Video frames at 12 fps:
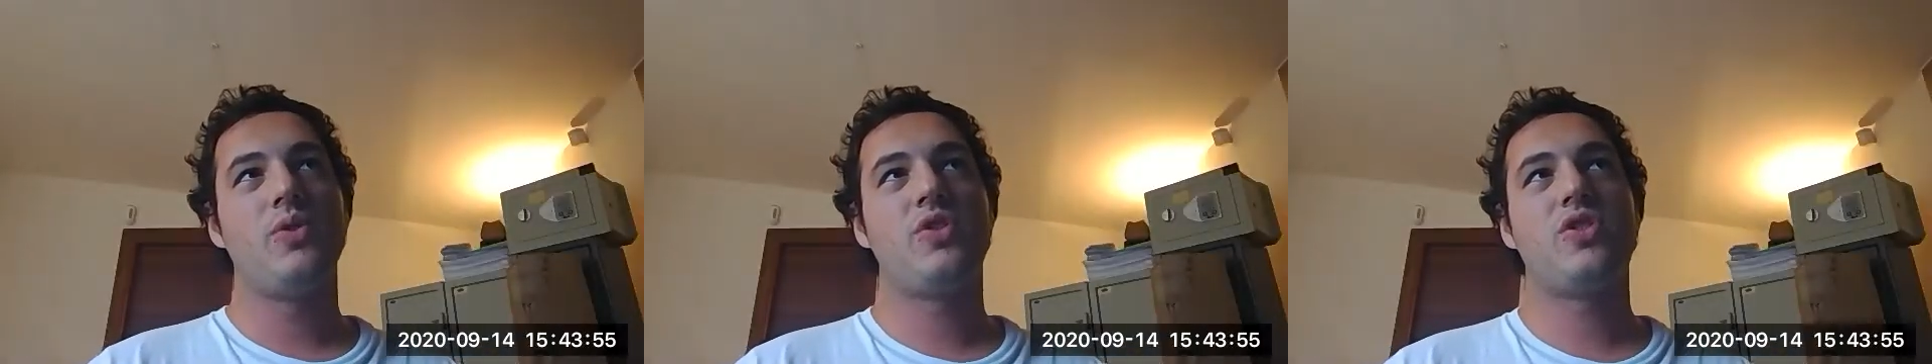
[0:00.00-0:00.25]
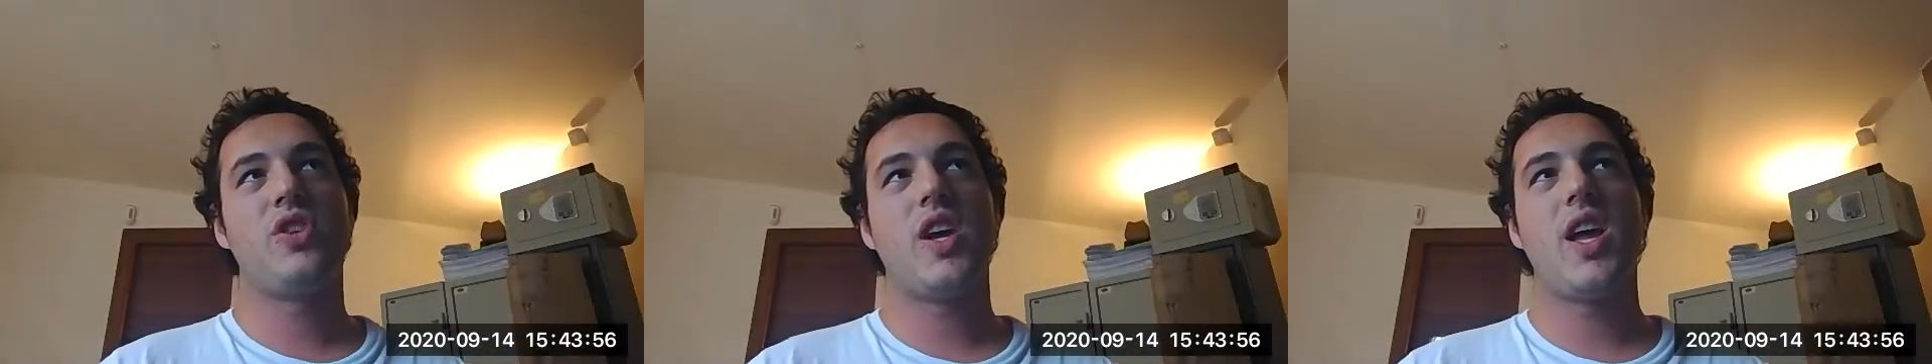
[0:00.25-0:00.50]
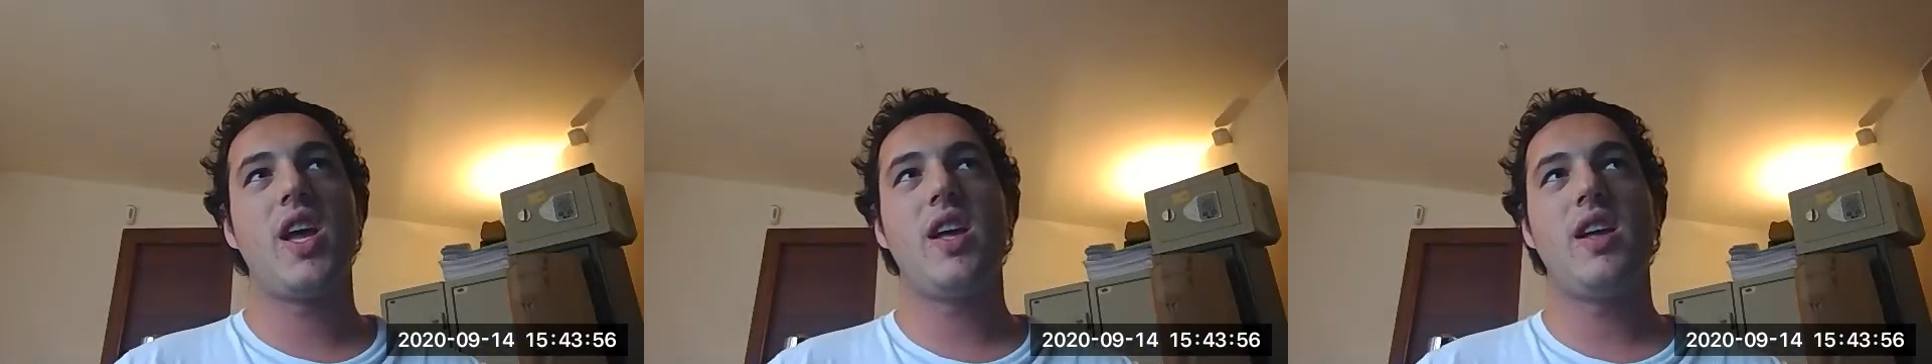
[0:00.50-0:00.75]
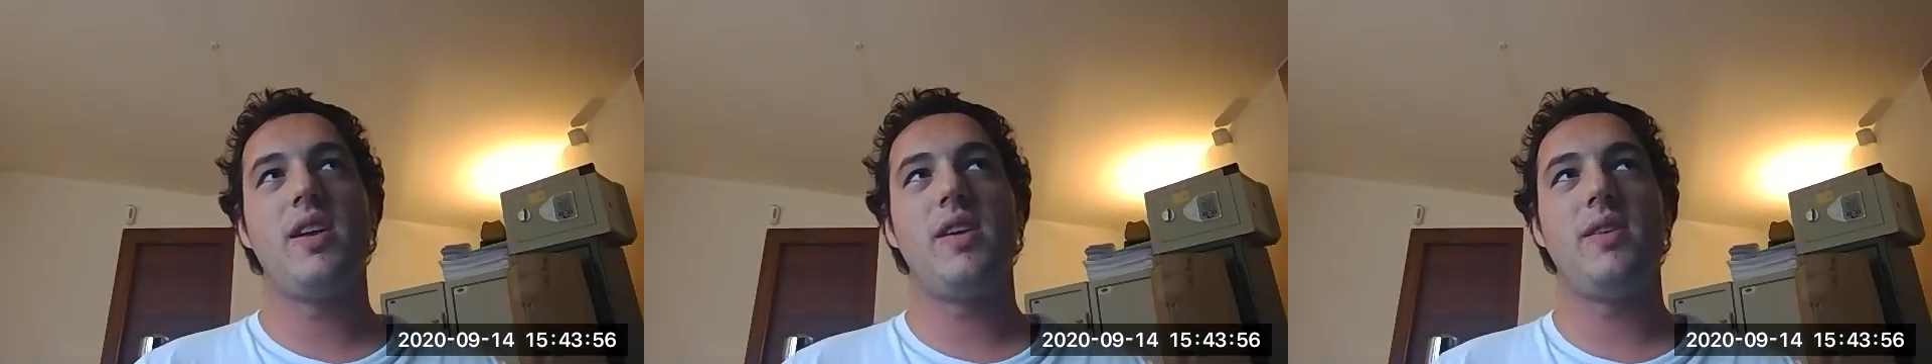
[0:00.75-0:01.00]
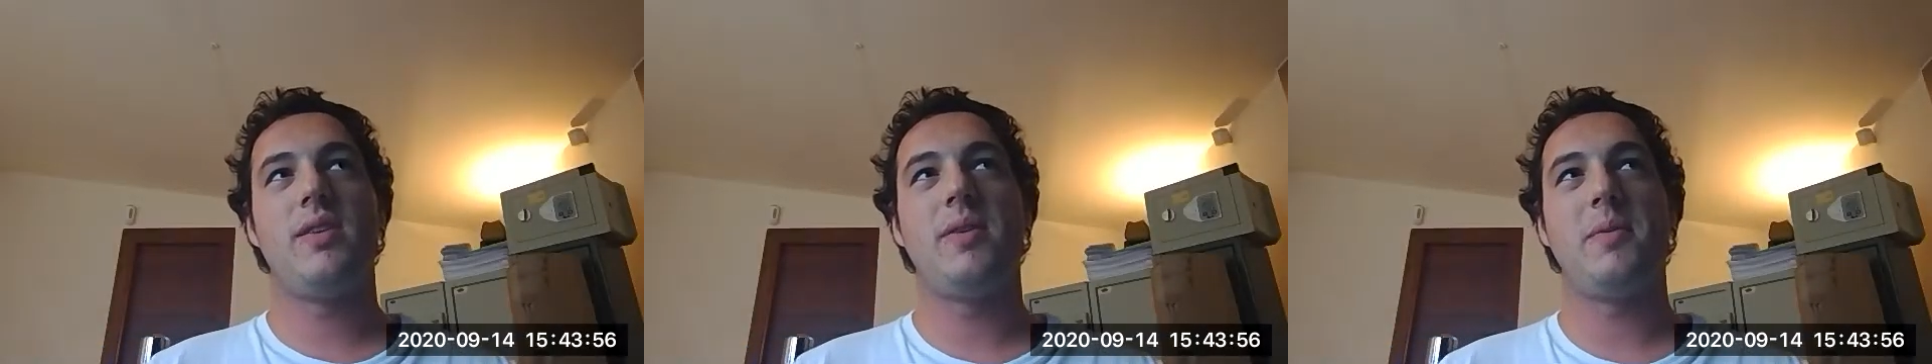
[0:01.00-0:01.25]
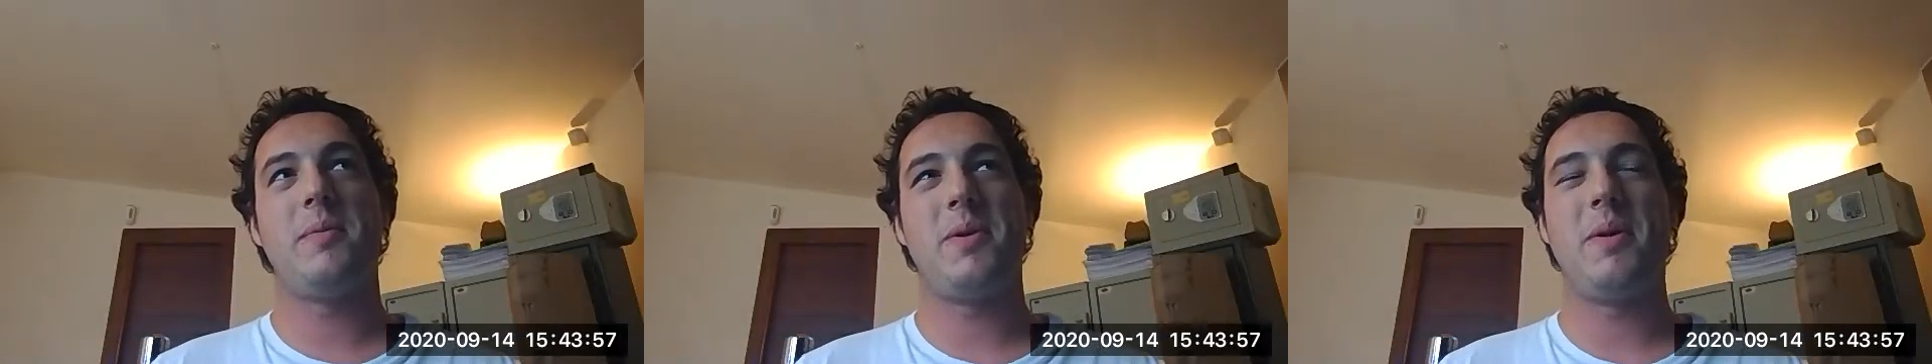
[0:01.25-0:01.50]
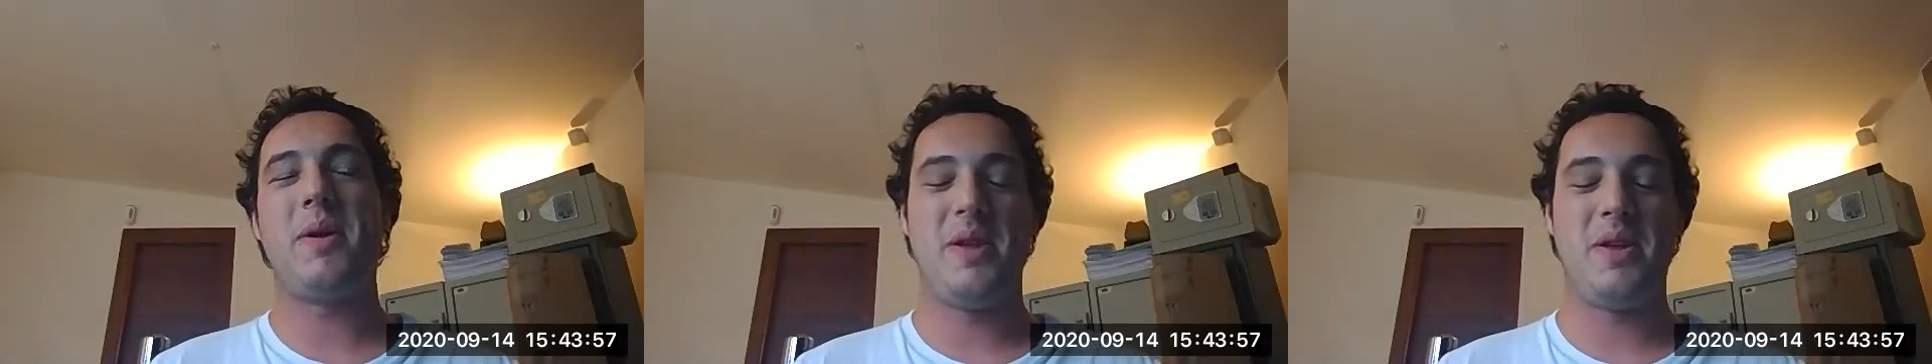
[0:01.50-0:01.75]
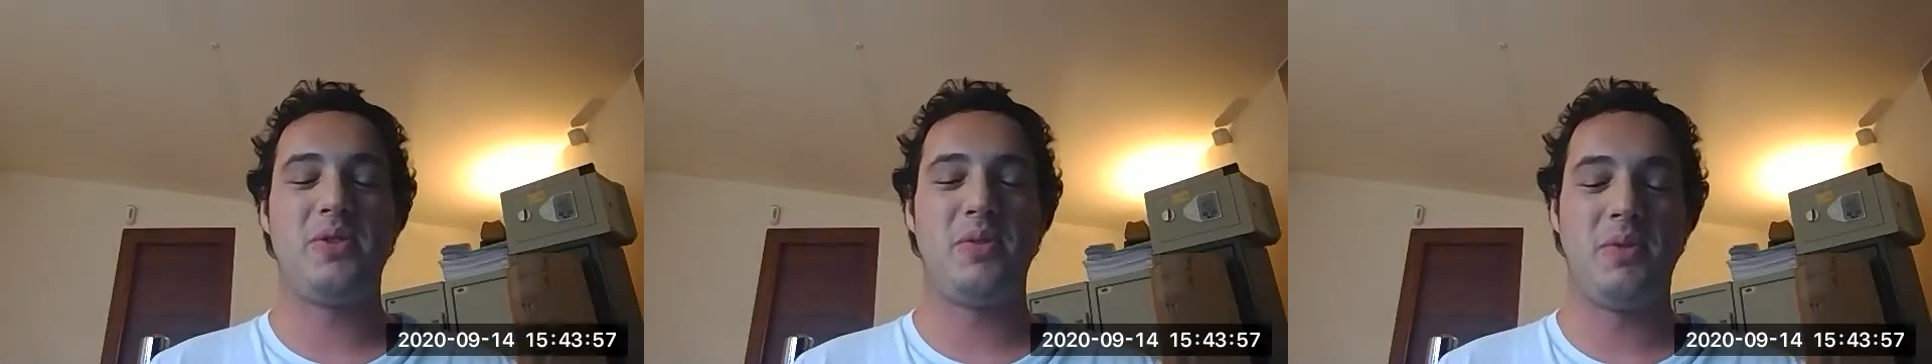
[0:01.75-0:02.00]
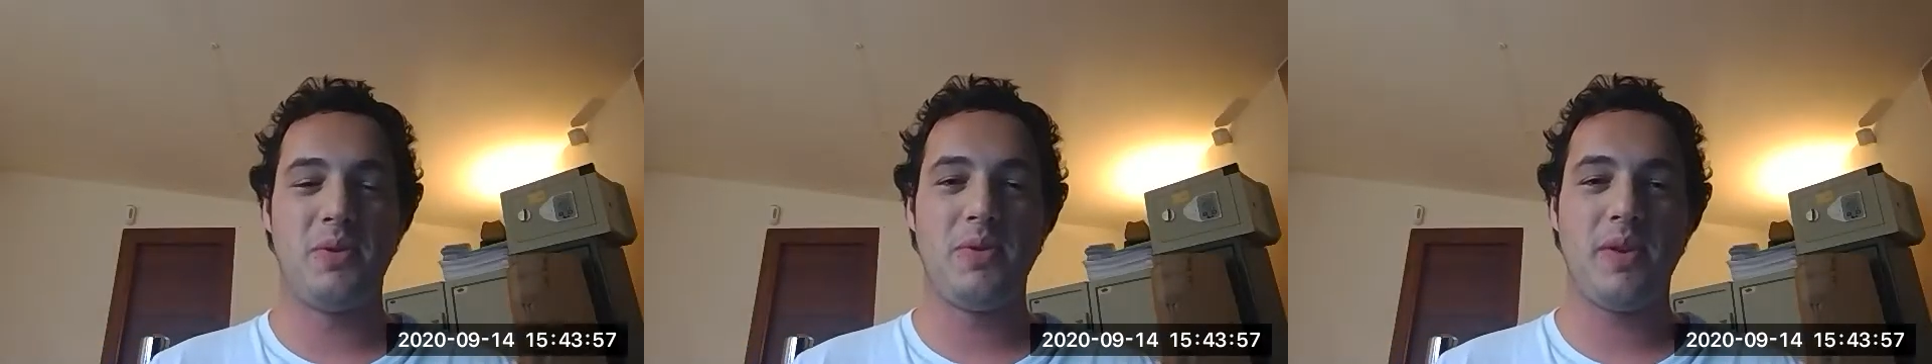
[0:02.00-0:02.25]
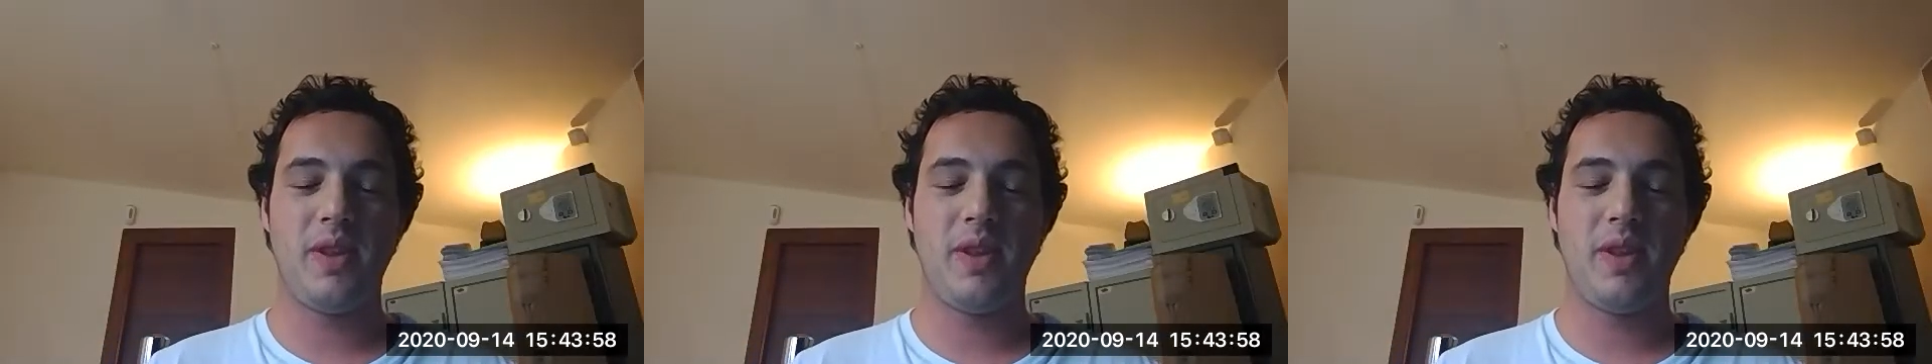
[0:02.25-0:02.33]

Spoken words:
say probably the interview.